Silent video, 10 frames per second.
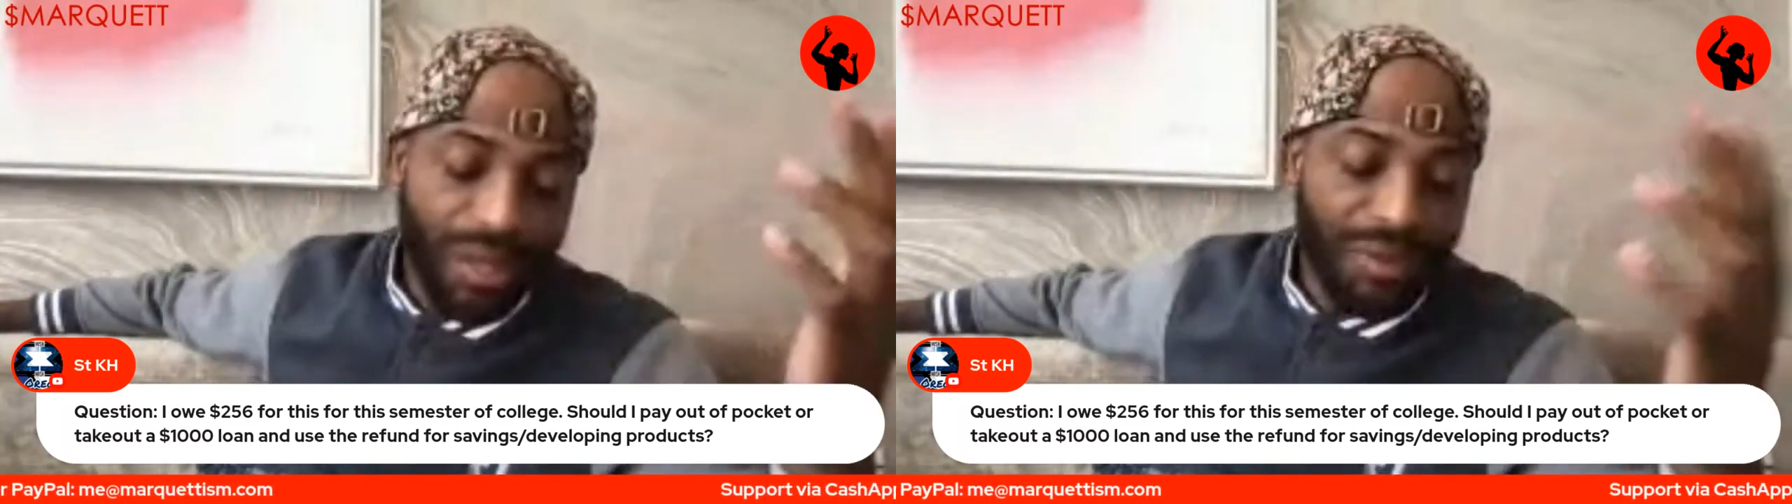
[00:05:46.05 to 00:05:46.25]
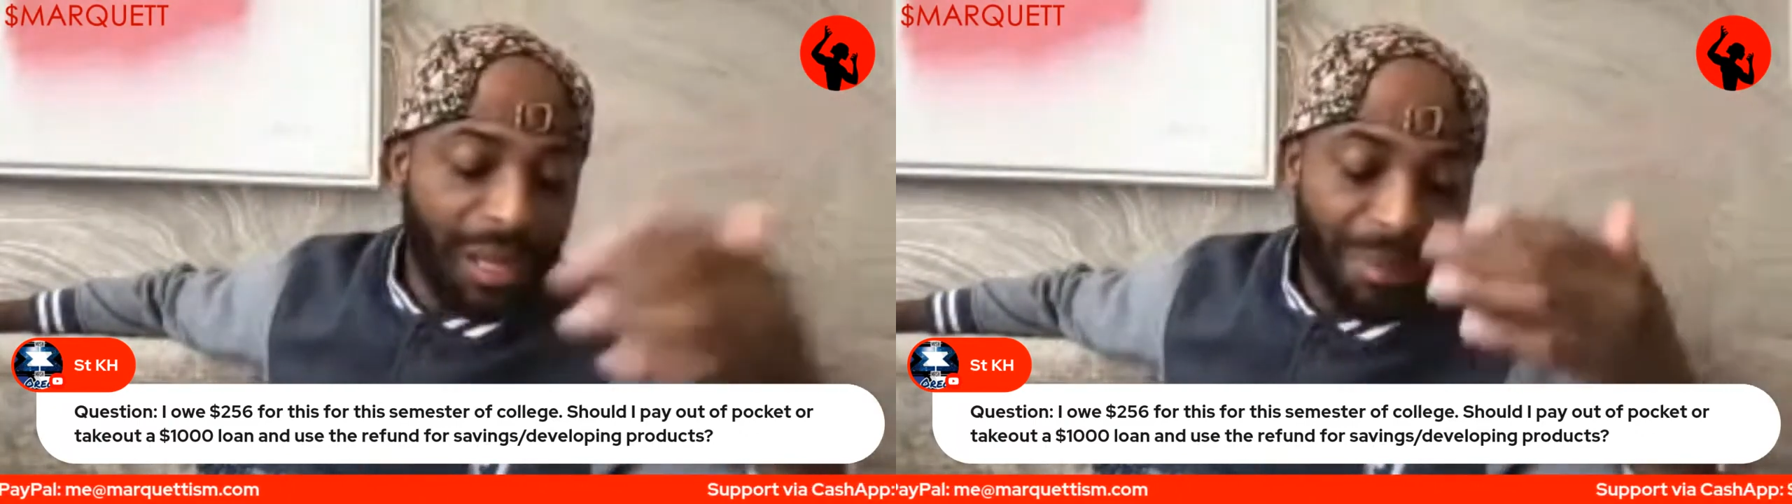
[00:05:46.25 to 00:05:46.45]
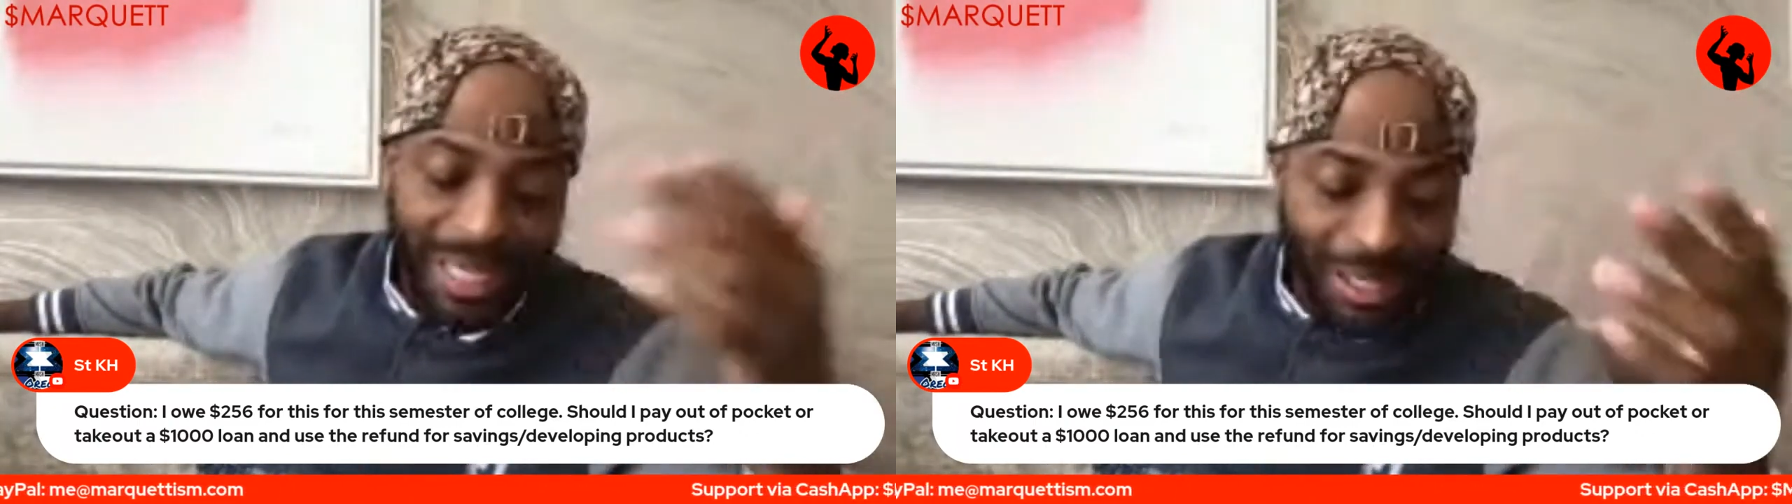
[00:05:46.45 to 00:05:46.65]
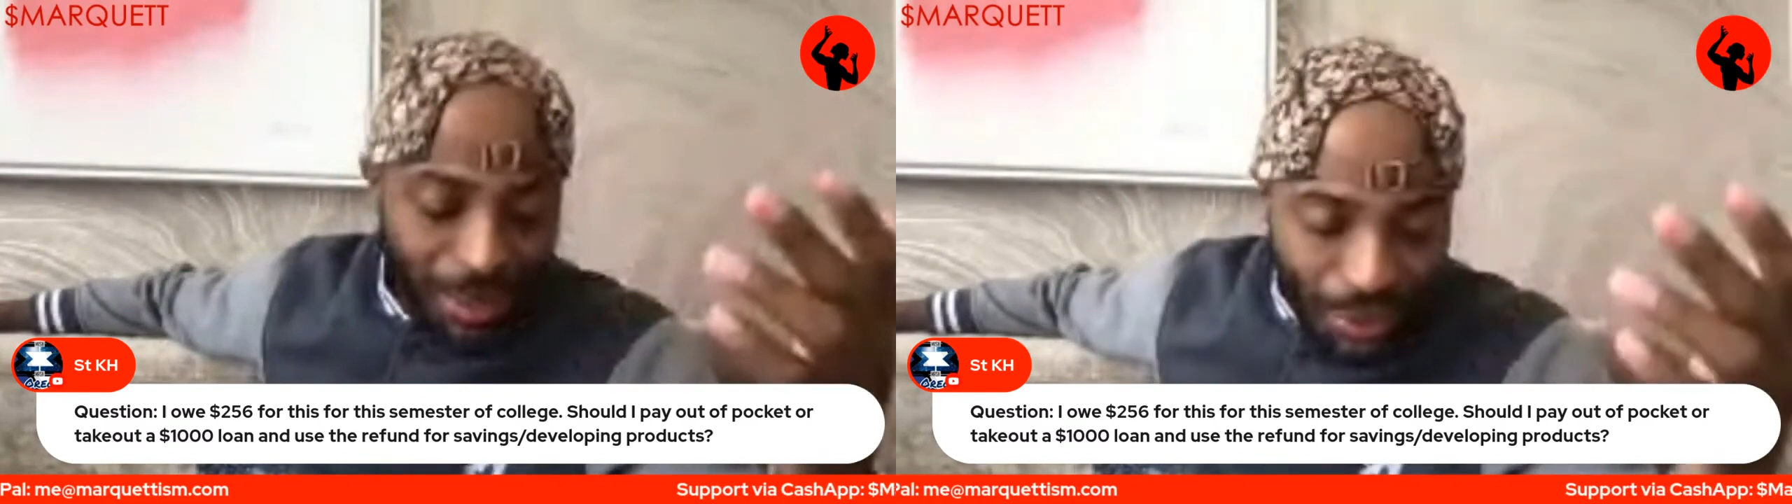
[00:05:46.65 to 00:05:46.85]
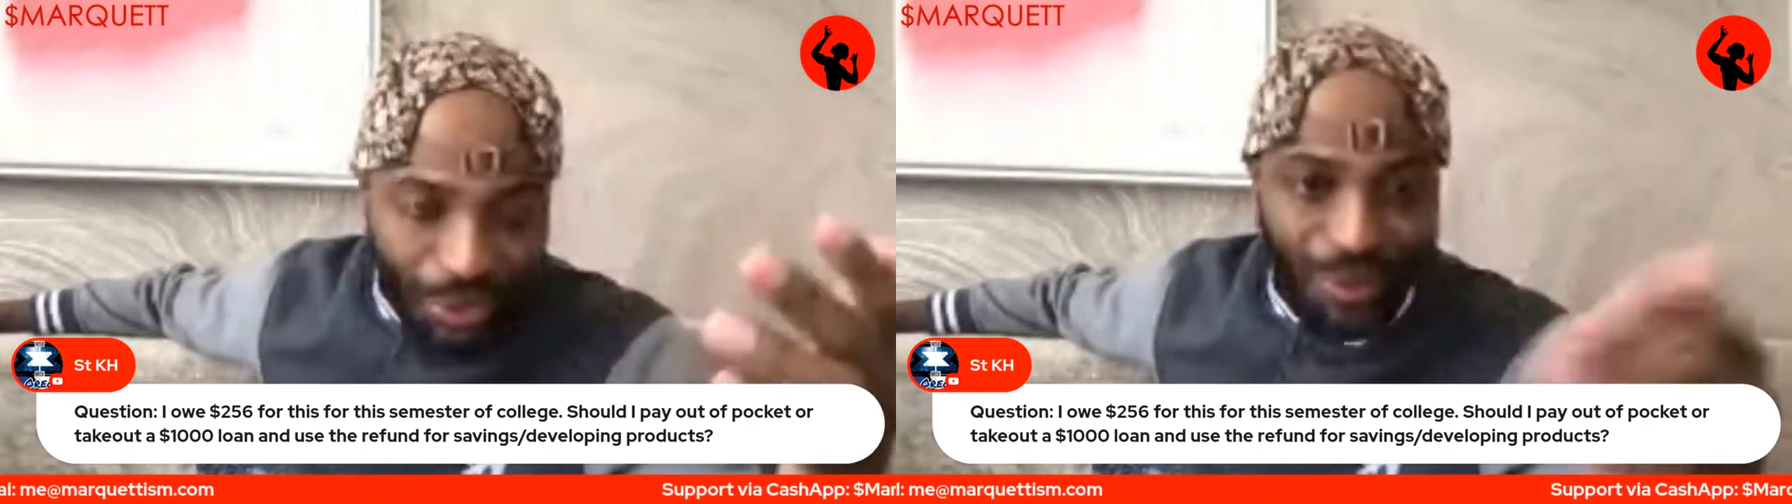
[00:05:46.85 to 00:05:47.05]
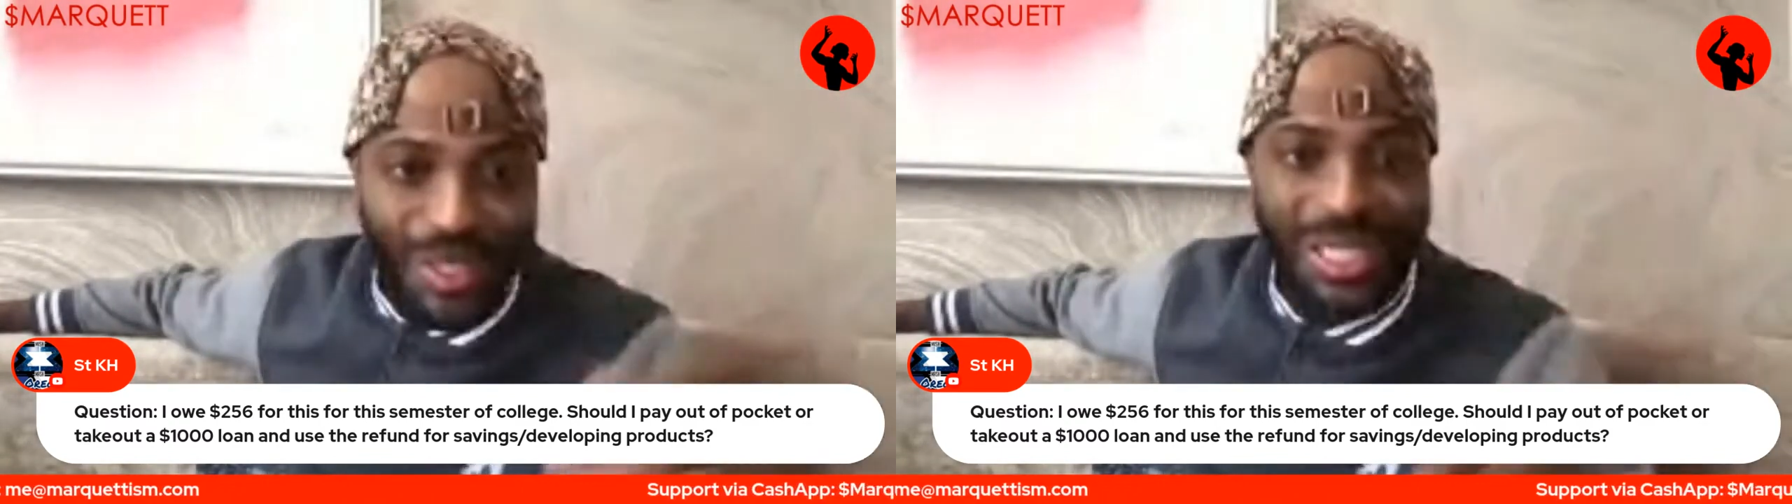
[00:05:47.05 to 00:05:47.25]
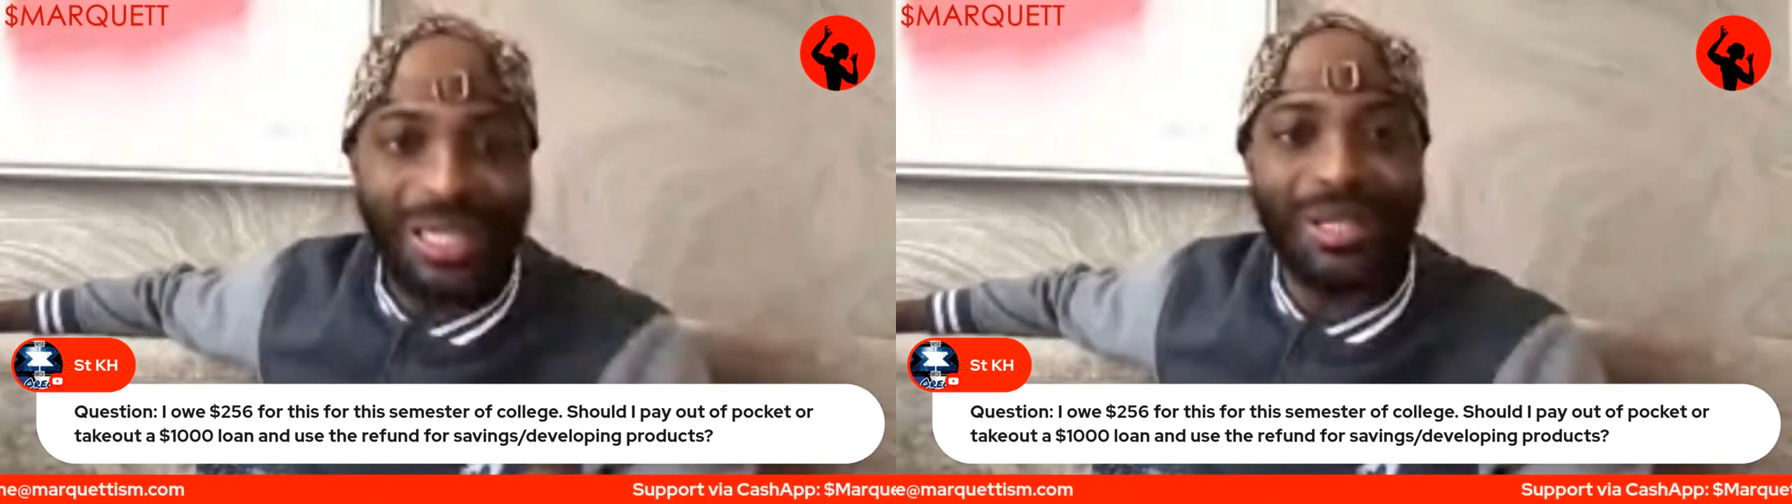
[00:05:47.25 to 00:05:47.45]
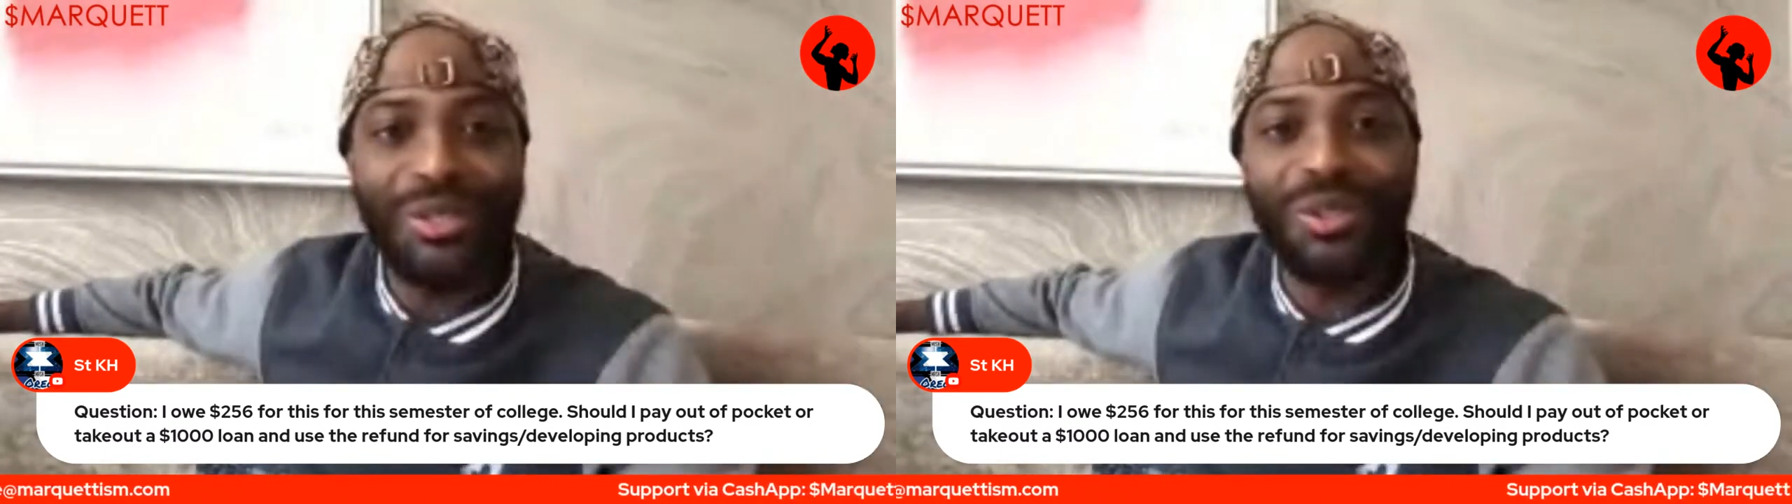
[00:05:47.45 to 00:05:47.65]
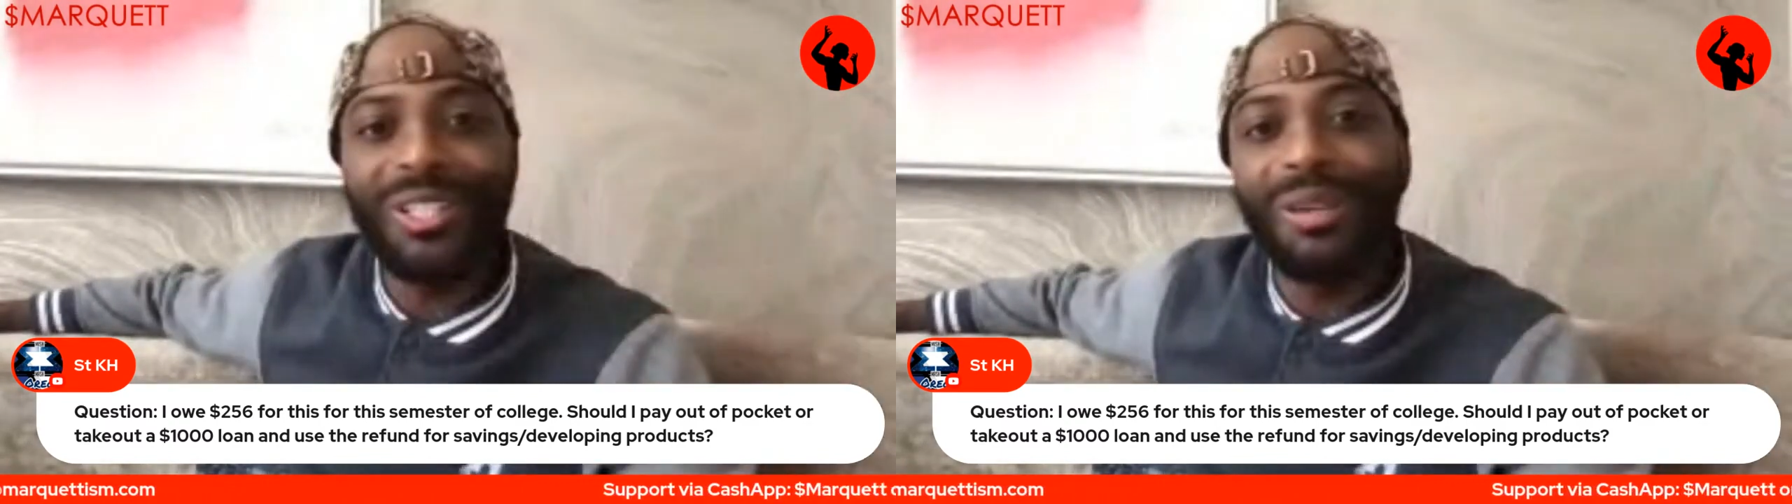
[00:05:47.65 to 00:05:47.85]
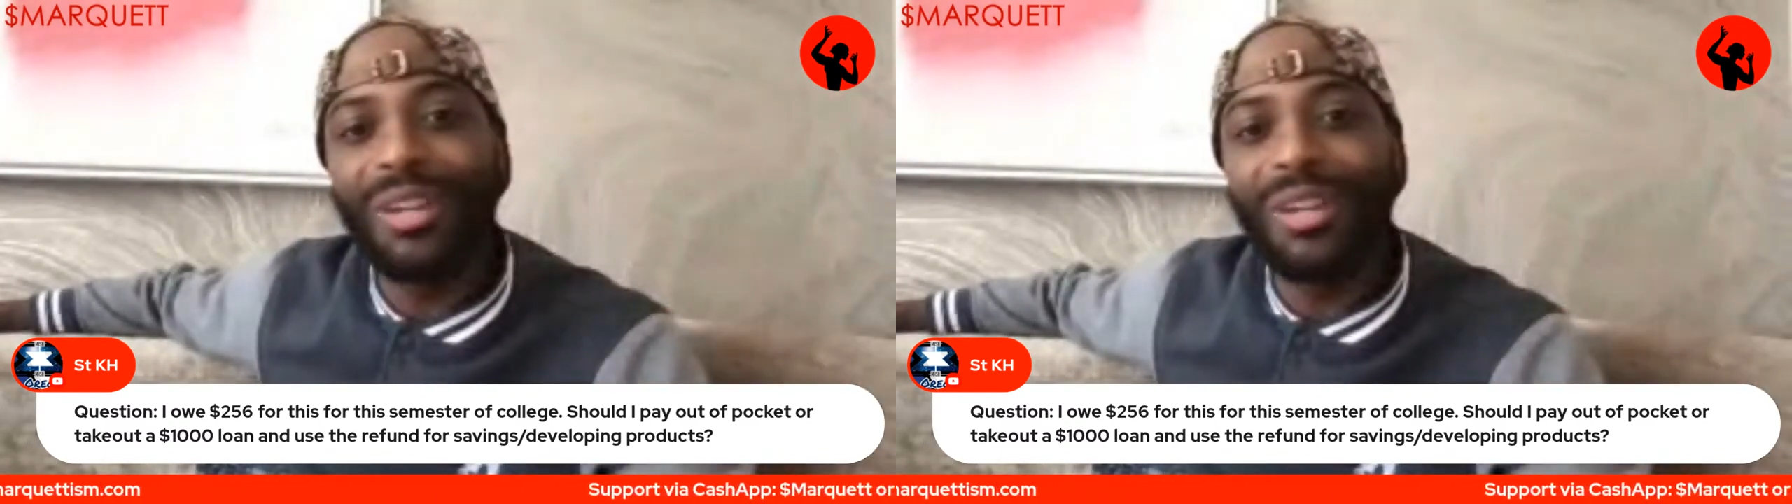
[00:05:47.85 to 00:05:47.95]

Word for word: I've not been in the service industries.